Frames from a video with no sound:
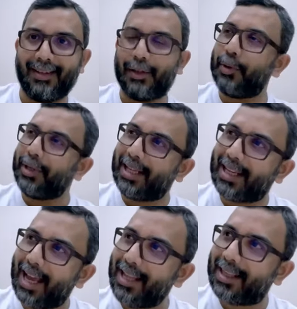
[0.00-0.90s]
to
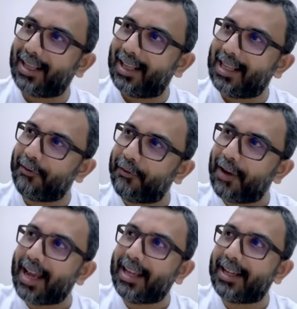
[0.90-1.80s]
ignite that
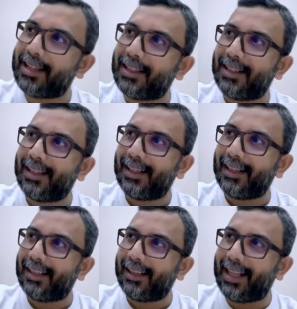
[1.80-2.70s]
fire,
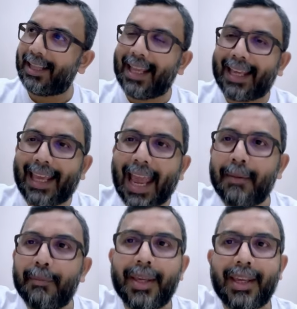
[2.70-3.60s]
that they
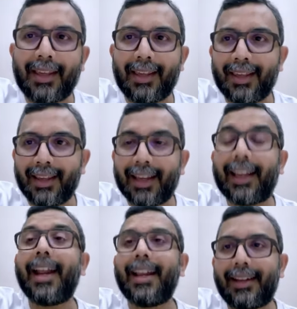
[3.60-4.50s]
can be
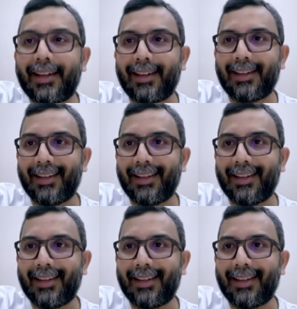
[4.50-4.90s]
great,